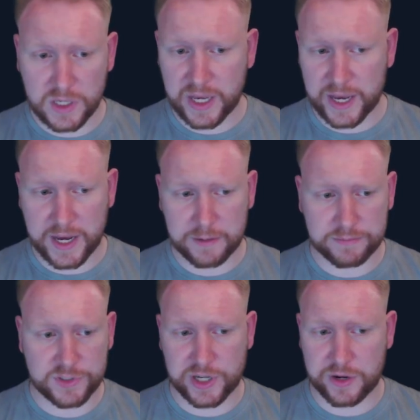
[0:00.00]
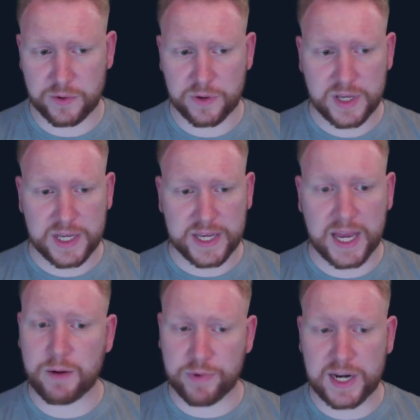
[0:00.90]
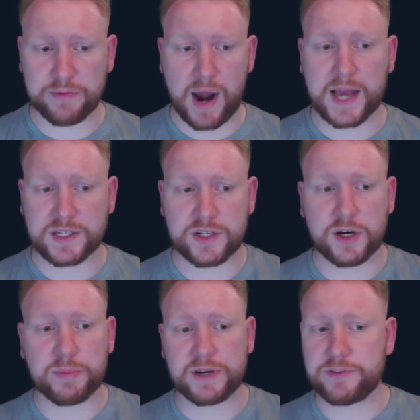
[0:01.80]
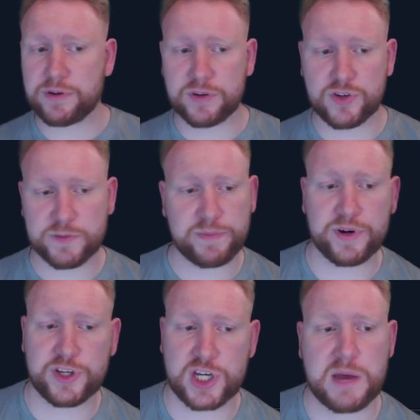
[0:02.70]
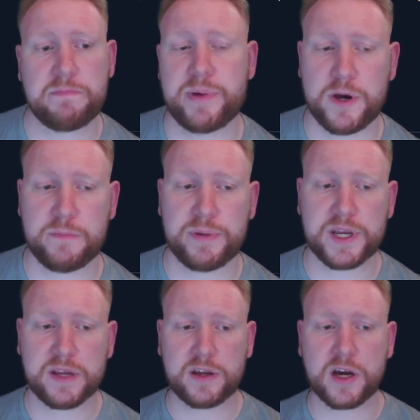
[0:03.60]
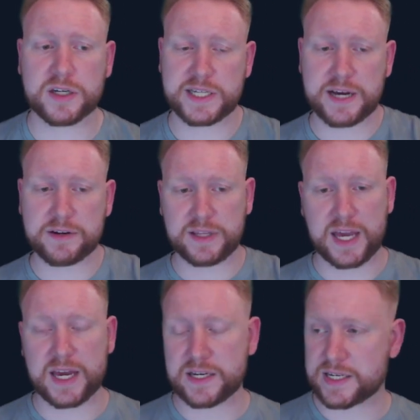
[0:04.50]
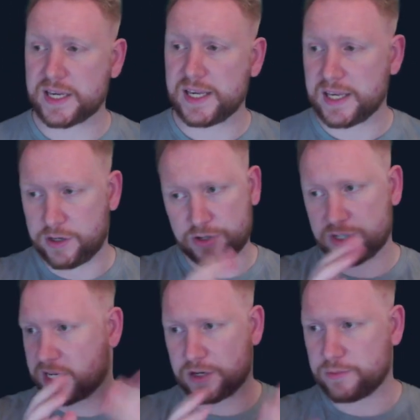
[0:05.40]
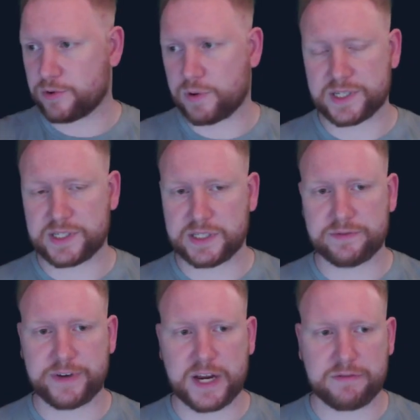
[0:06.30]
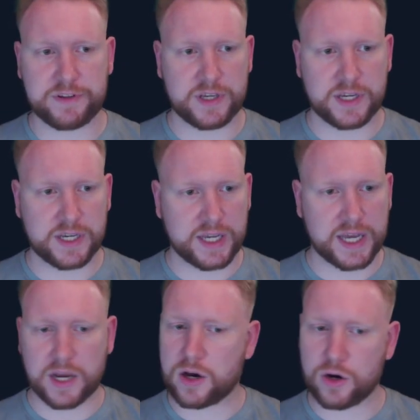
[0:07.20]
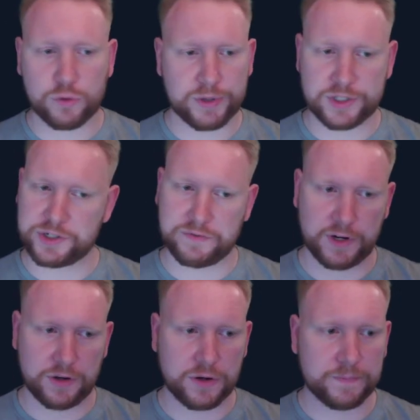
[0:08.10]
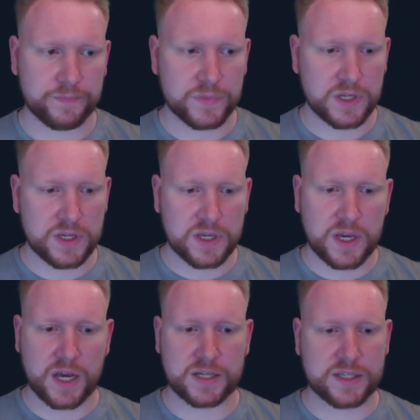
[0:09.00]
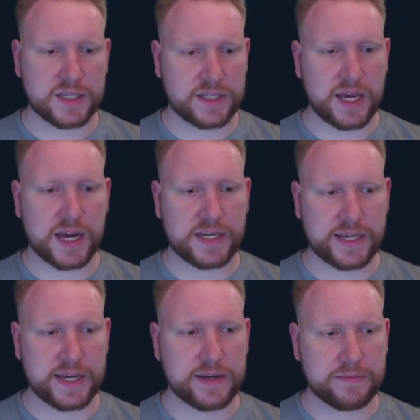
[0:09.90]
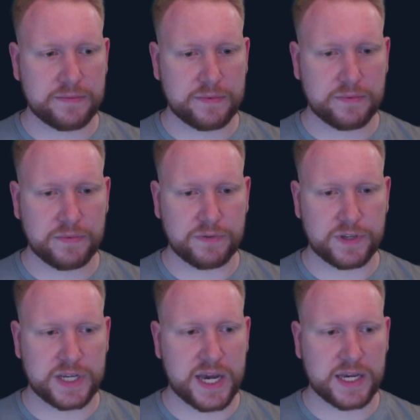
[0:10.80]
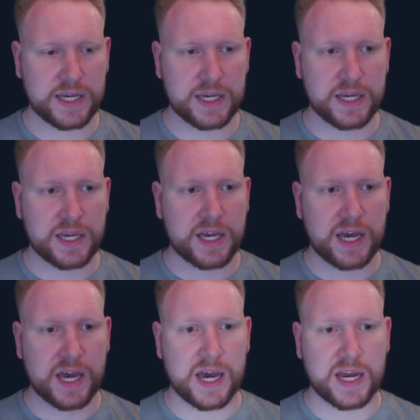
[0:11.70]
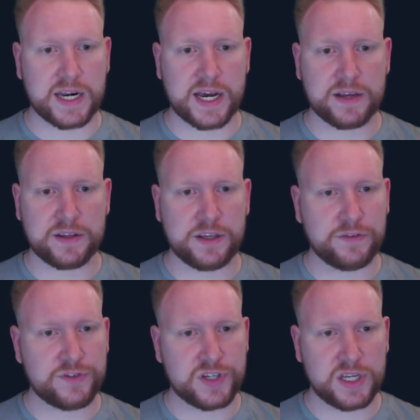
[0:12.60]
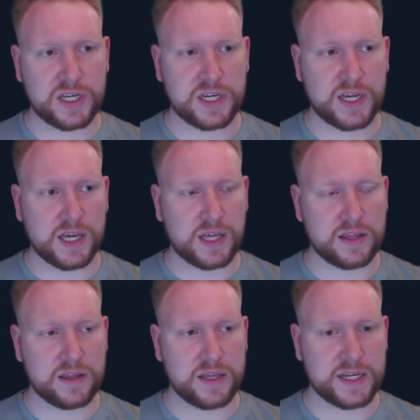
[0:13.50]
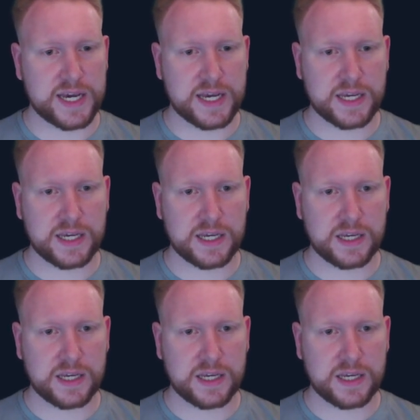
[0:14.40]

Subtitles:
So it really racks up. And if you can just put a Chempo bodyguard down at the end, you just end up questing for everything and get a whole bunch of lore. So that's the idea with the deck. And now that you've seen the deck,